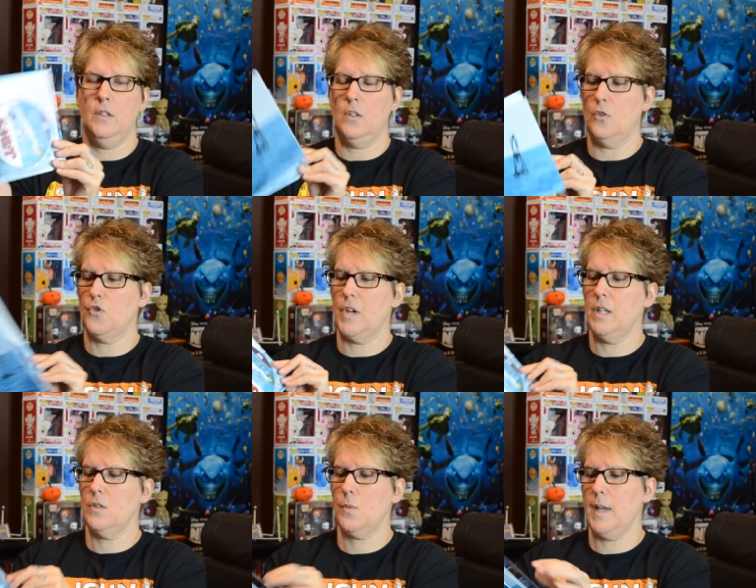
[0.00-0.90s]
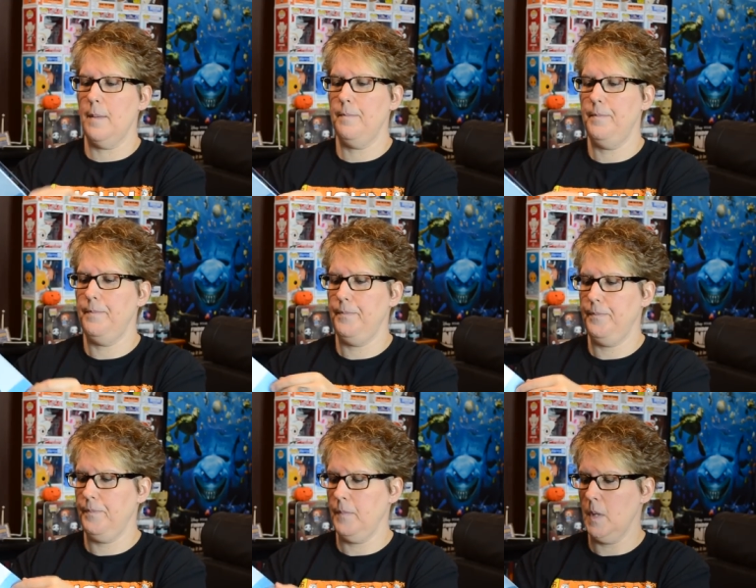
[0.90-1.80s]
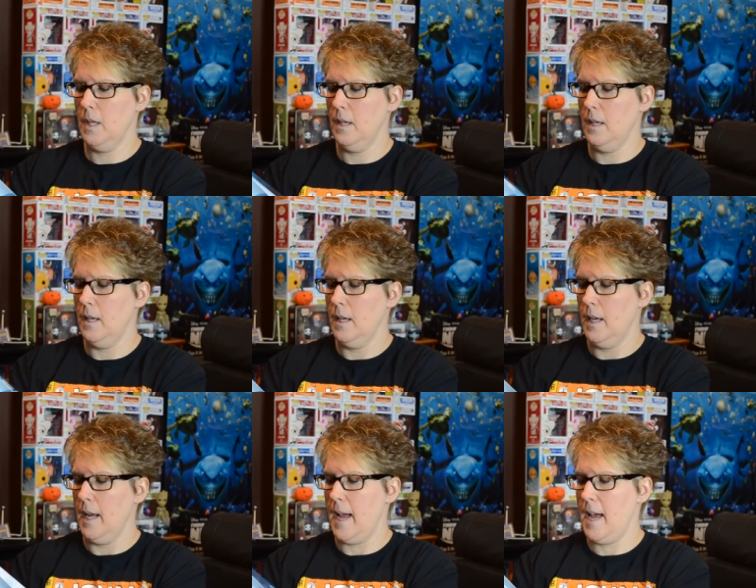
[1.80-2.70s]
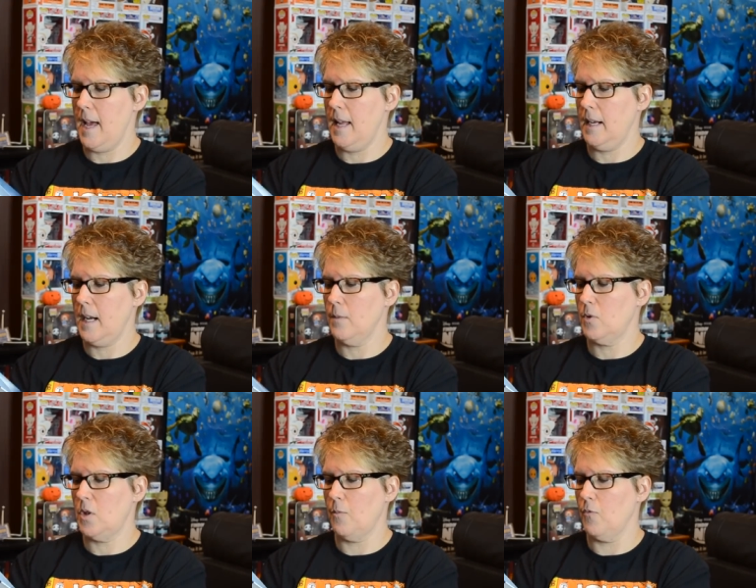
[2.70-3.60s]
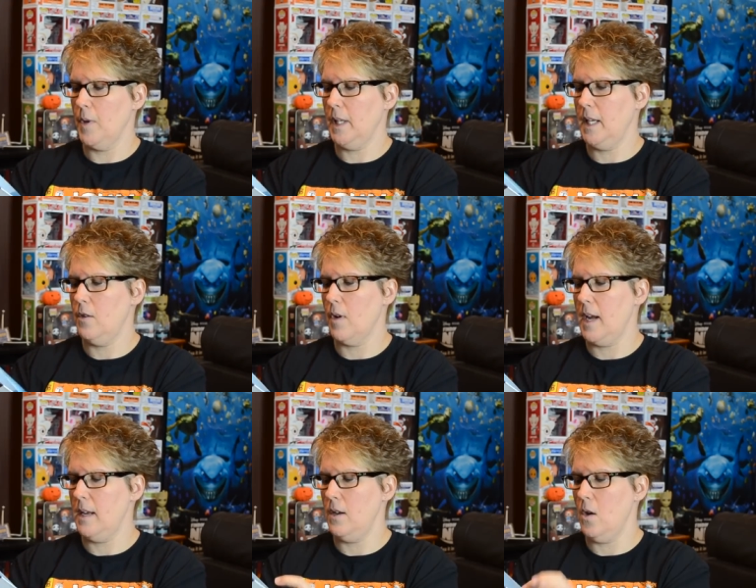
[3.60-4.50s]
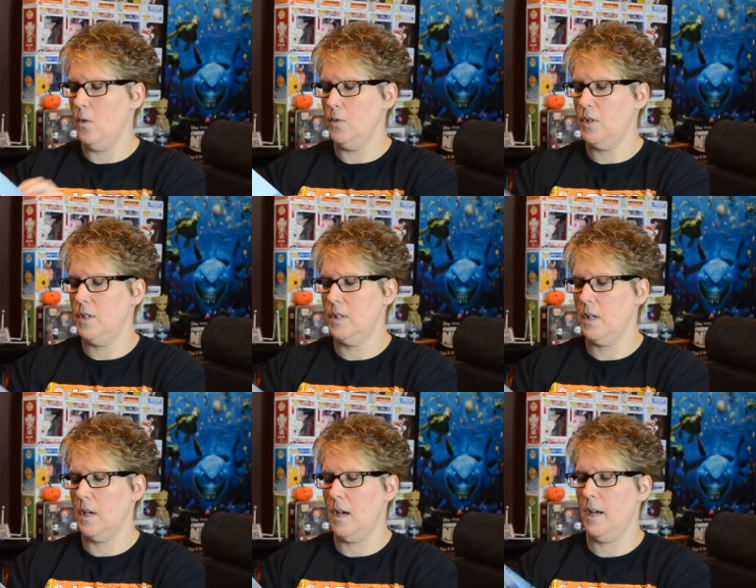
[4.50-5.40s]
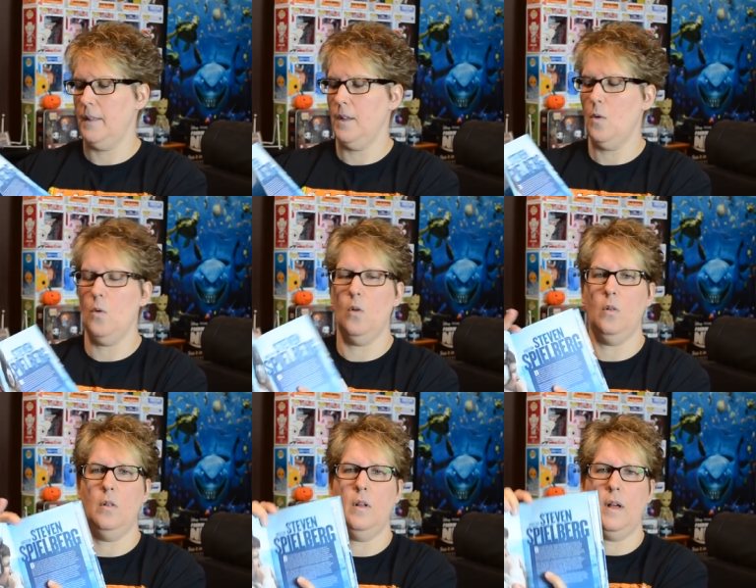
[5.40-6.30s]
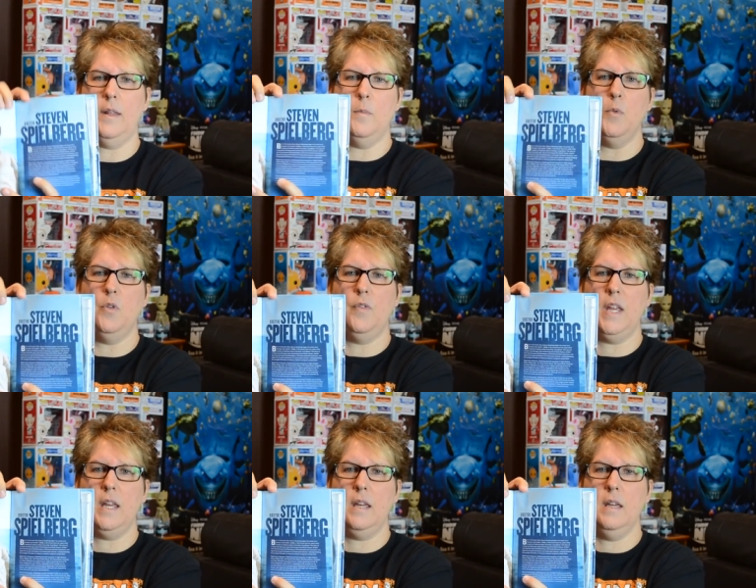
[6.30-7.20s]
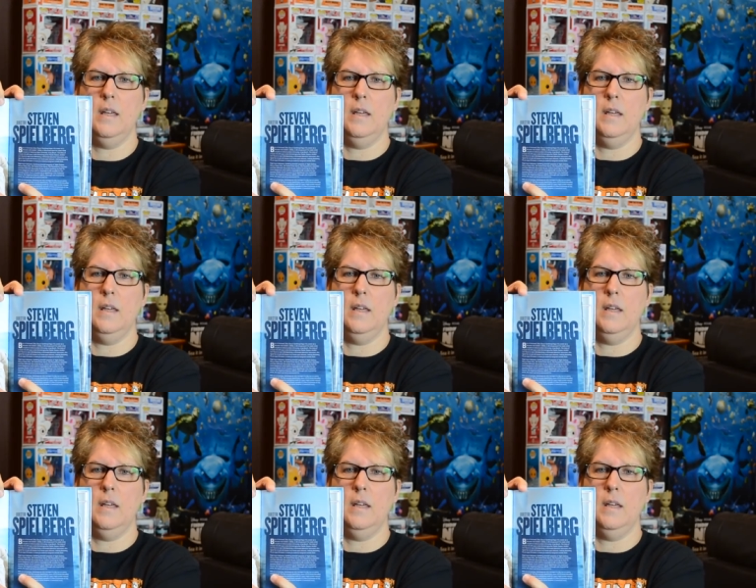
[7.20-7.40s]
Don't drink and swim. And it comes with some really great notes on the whole, on the movie.